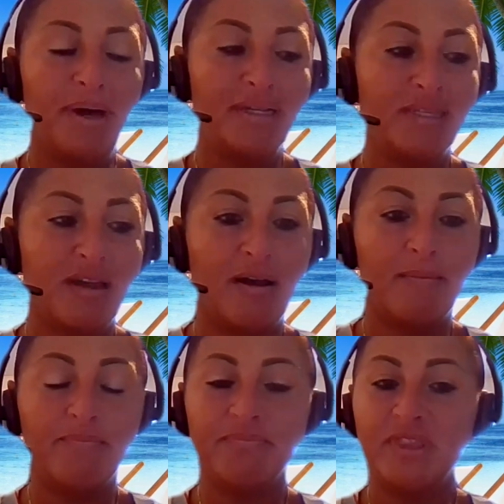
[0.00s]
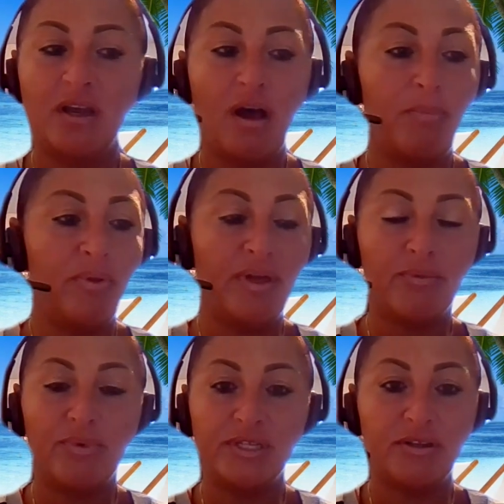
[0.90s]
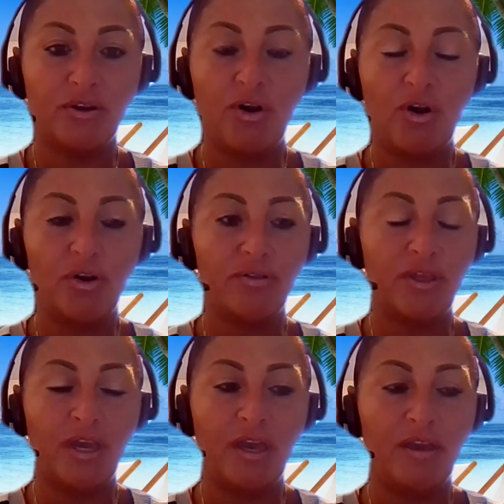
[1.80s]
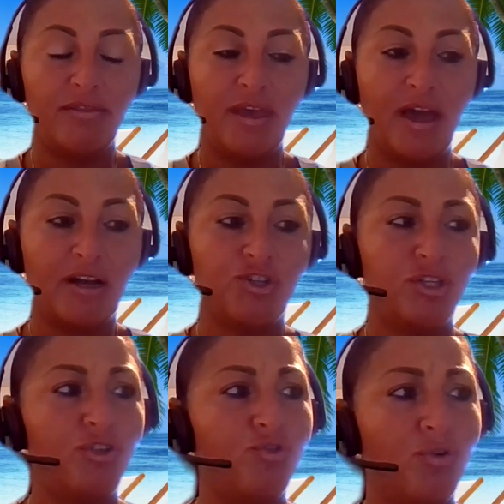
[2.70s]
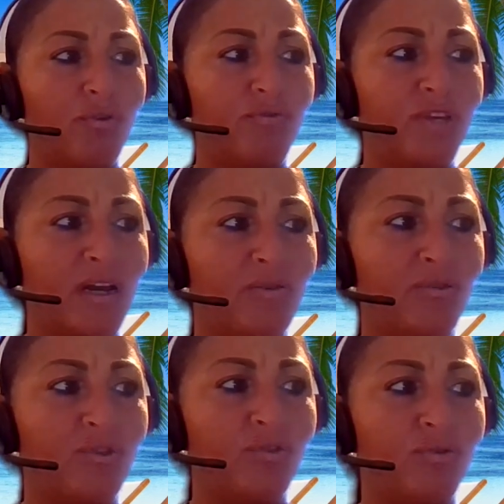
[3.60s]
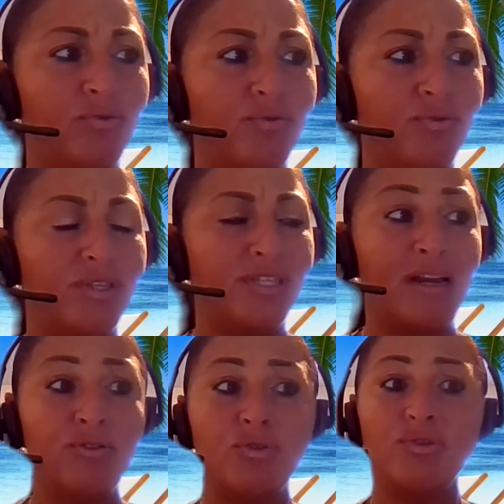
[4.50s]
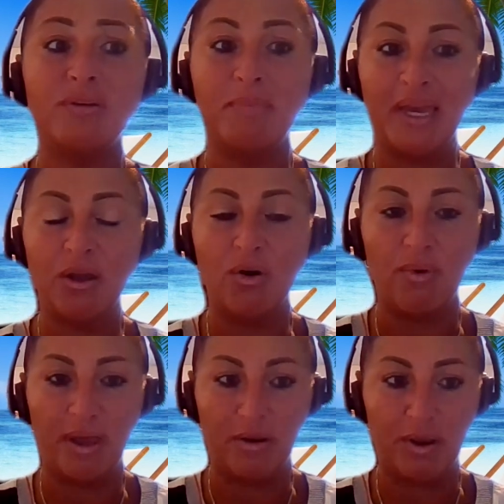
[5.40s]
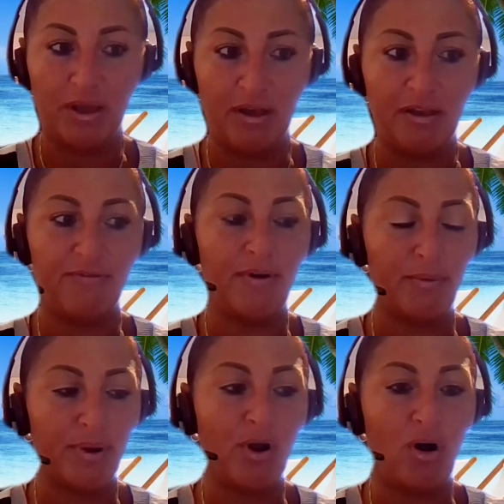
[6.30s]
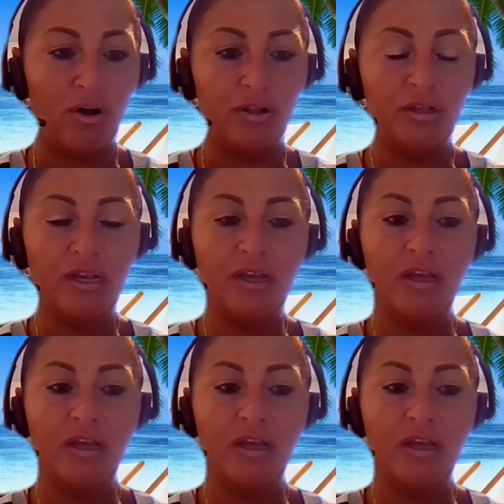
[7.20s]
But the couple that rented a car, they actually drove down to Santo Domingo area, if I recall.